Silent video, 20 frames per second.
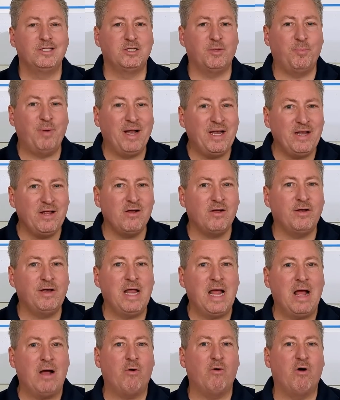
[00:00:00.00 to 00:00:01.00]
depending
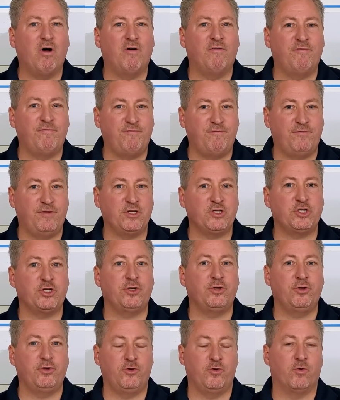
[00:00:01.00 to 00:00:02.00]
on how
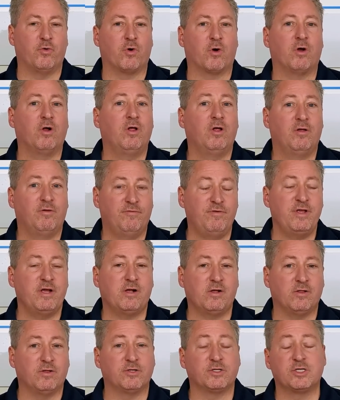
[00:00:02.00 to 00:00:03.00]
efficient your
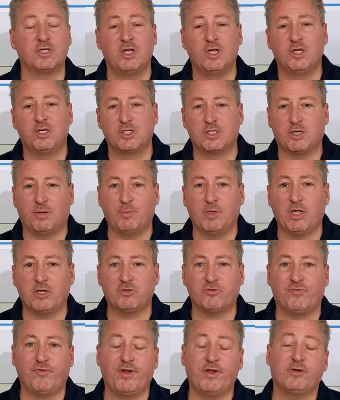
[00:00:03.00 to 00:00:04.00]
vehicle is. Some
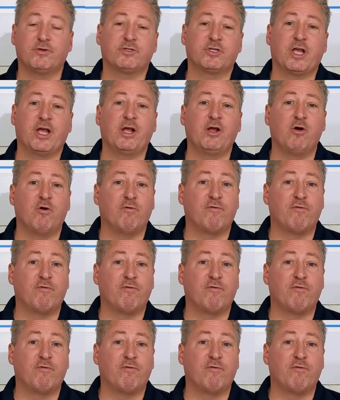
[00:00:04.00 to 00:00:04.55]
electric vehicles can